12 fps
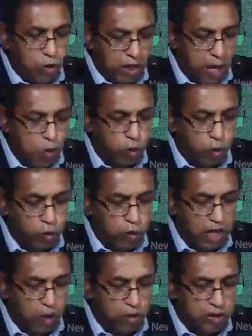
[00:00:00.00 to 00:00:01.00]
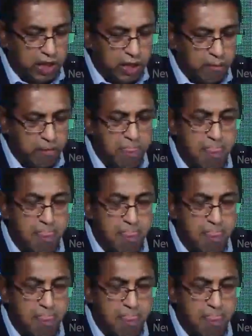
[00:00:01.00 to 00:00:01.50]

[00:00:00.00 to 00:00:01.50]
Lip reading: around 2000,